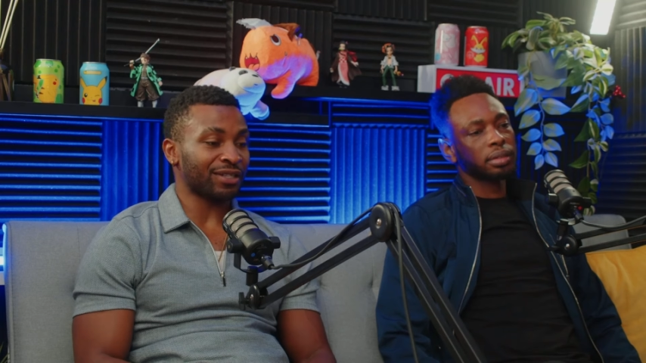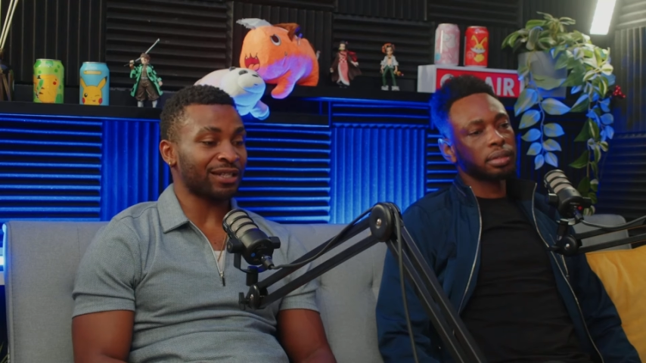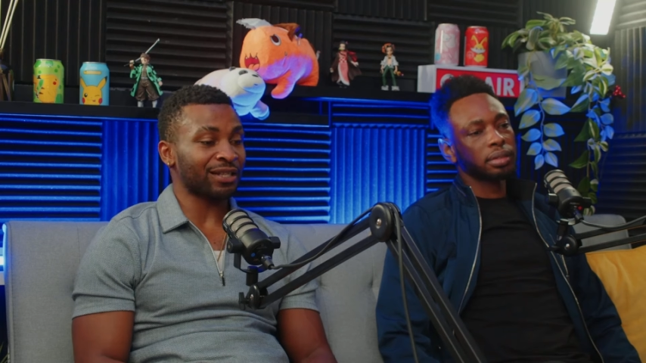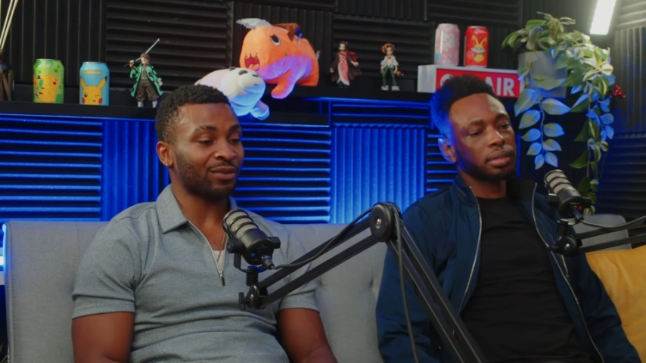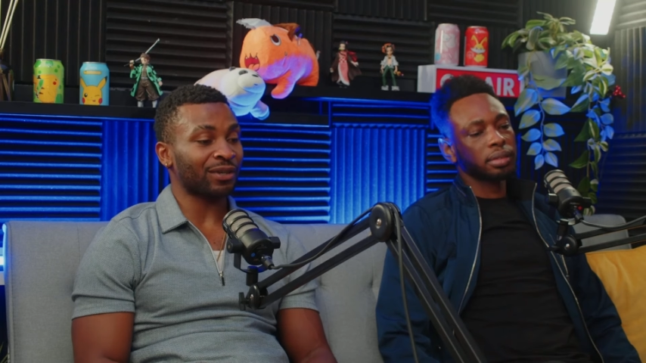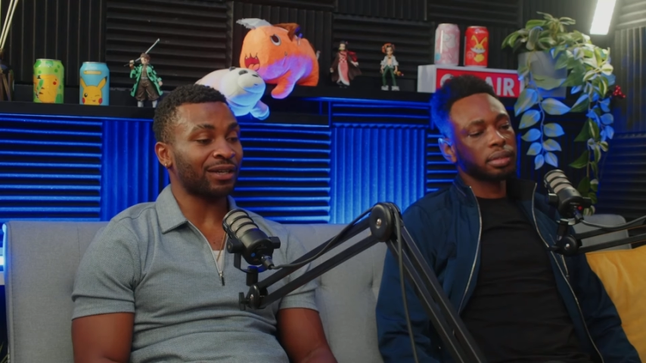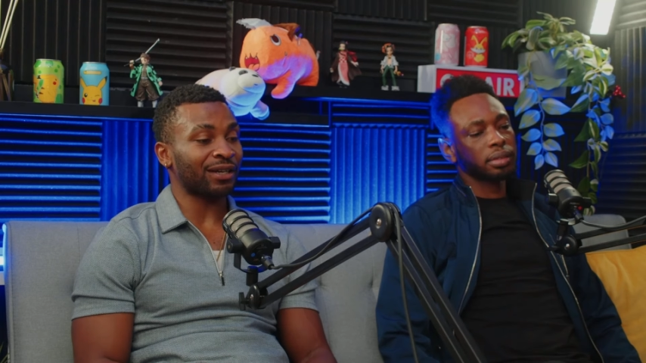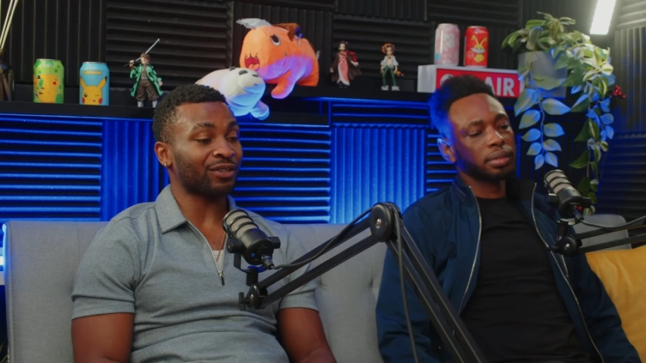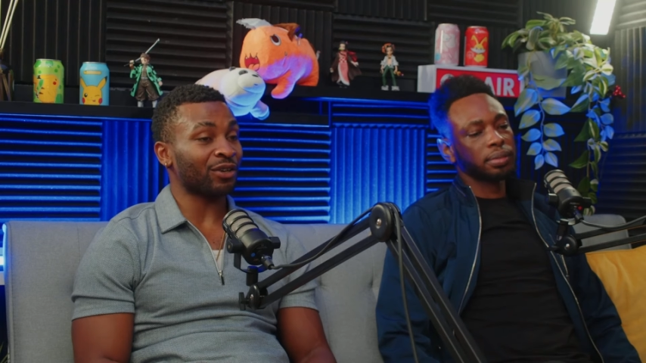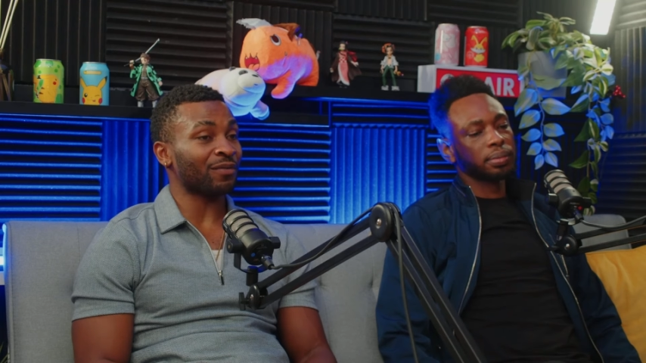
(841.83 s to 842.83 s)
Speaker 1: yeah, yeah. This one, uh,
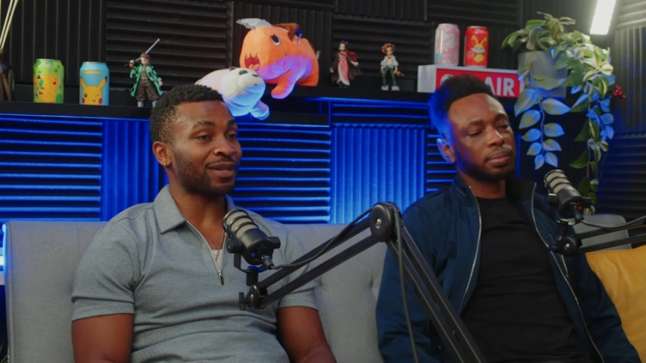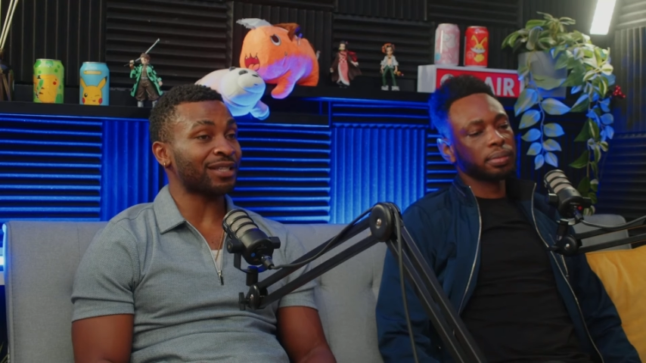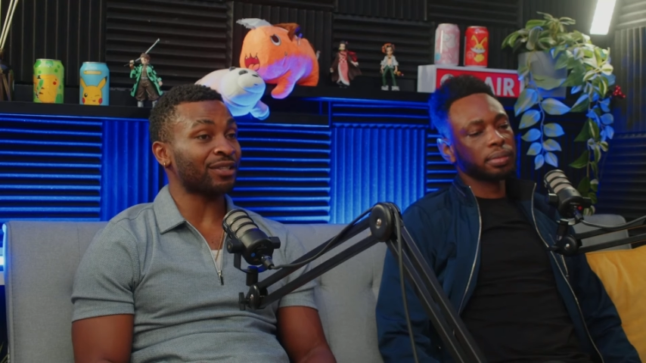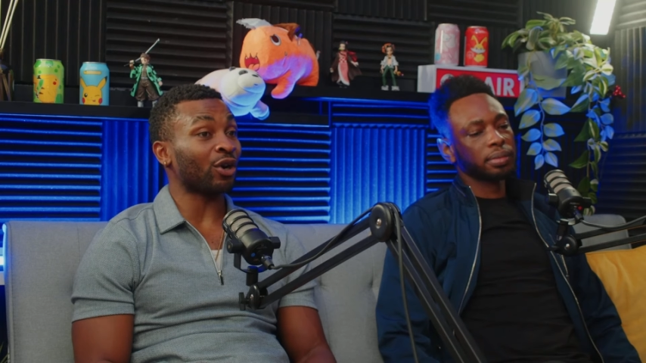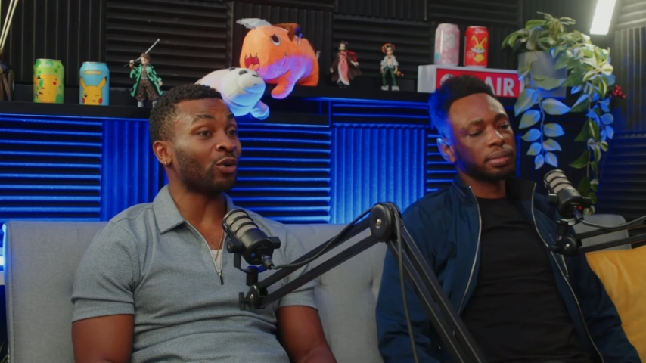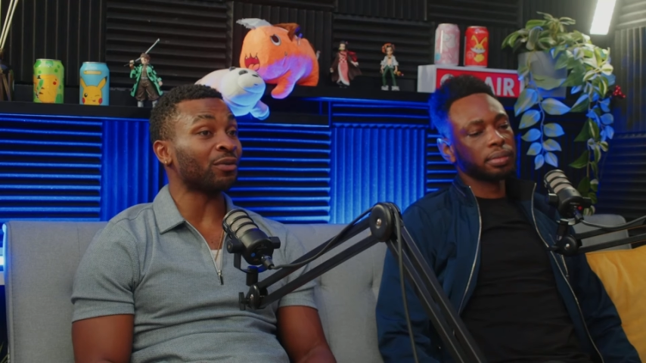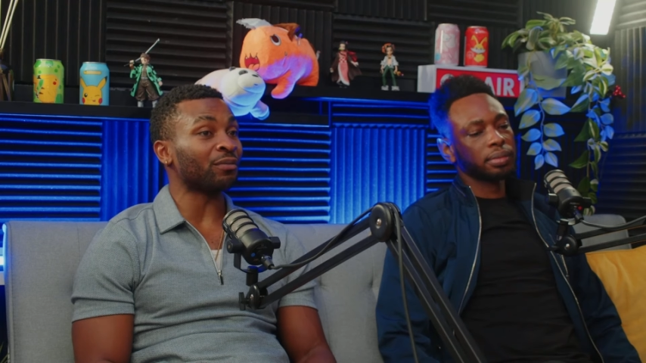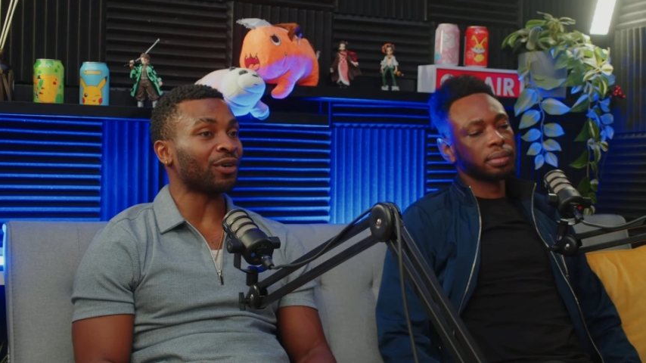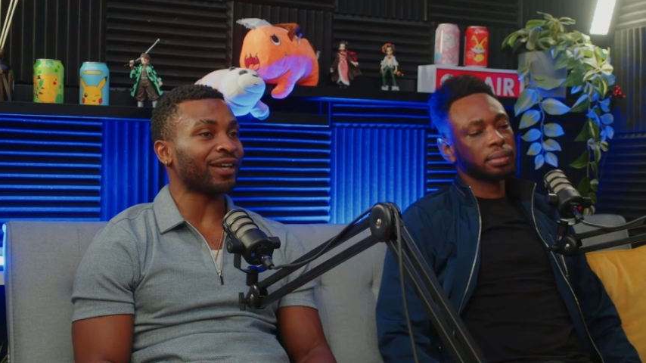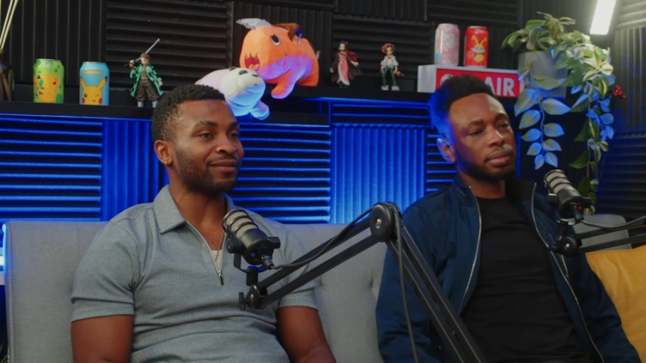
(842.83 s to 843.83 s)
I don't know if you have seen Golden
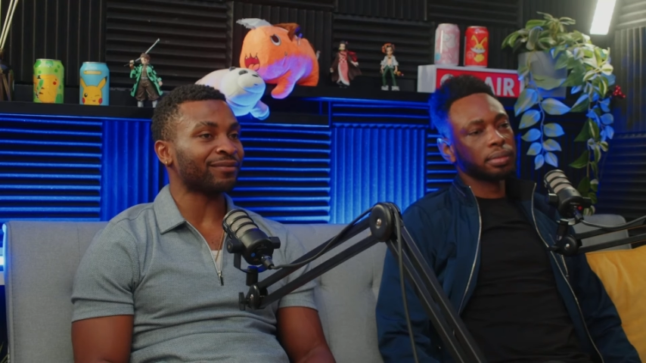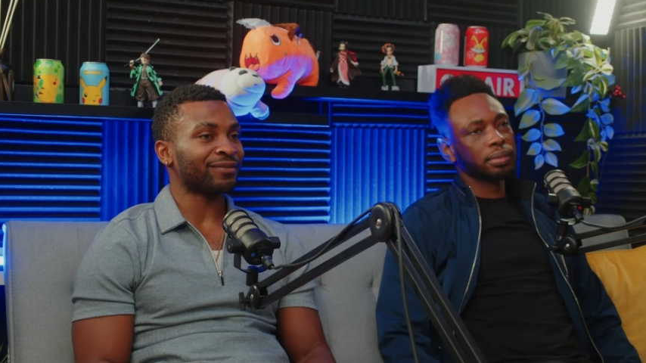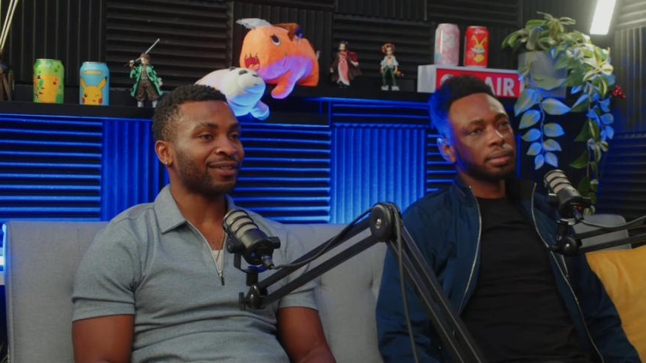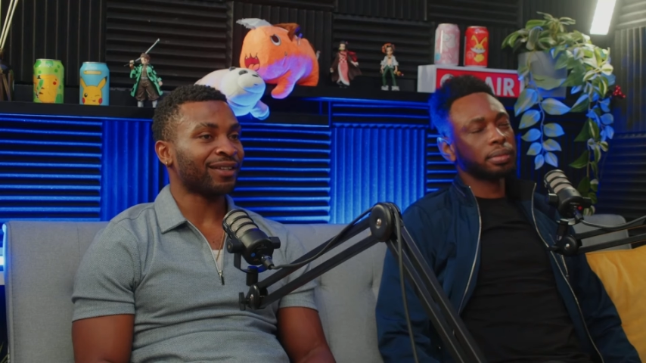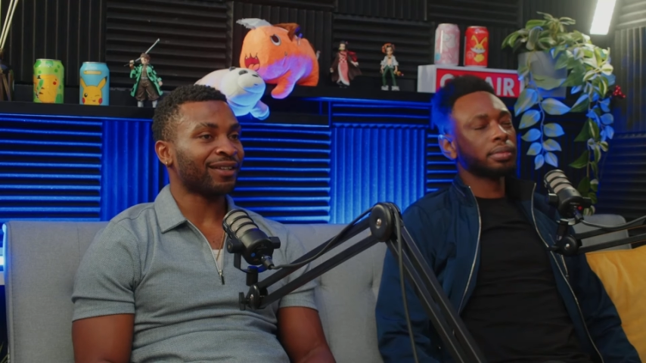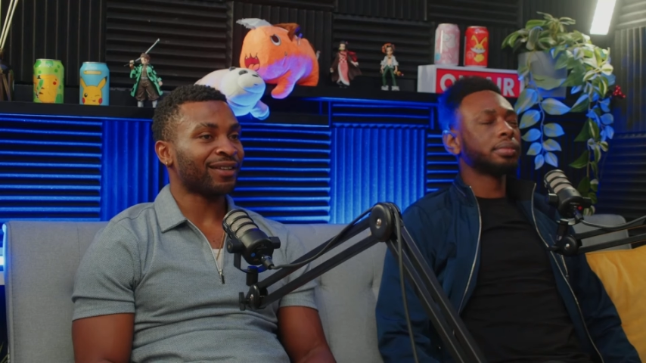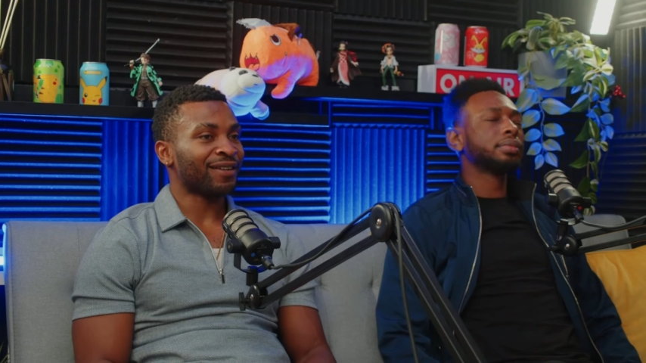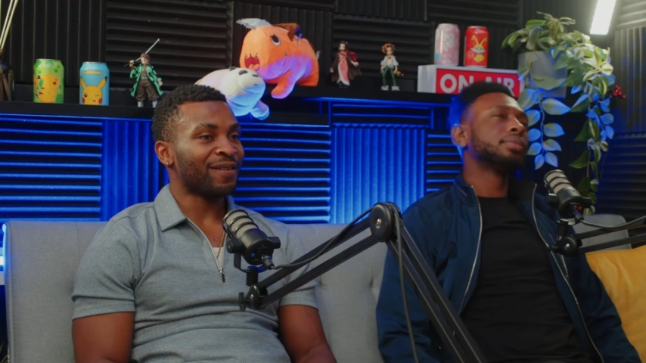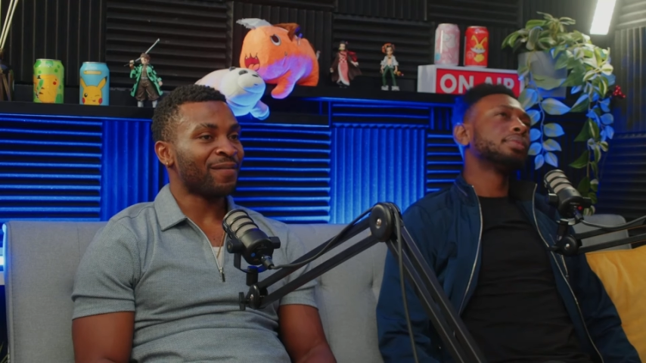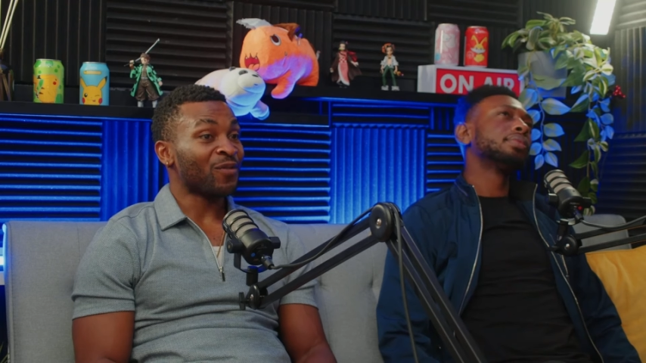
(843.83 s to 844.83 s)
Boy.
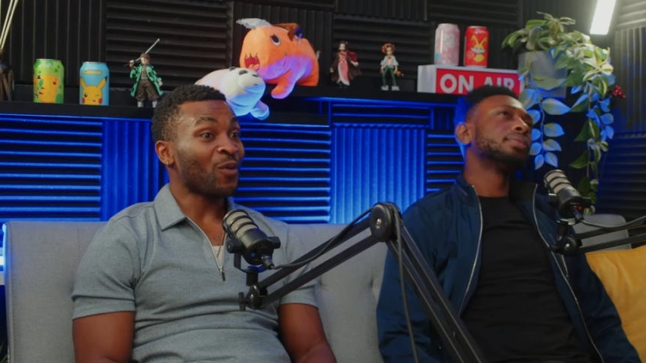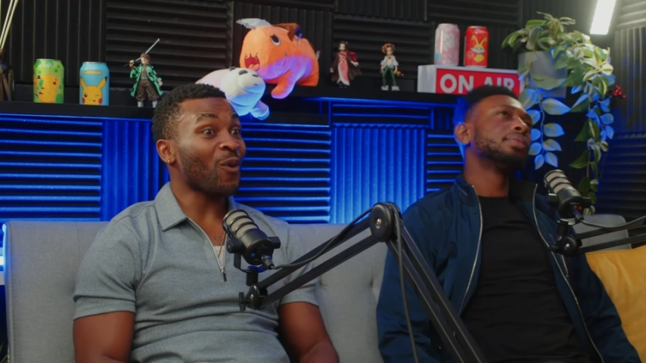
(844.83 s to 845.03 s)
Nah, I haven't. Whoa!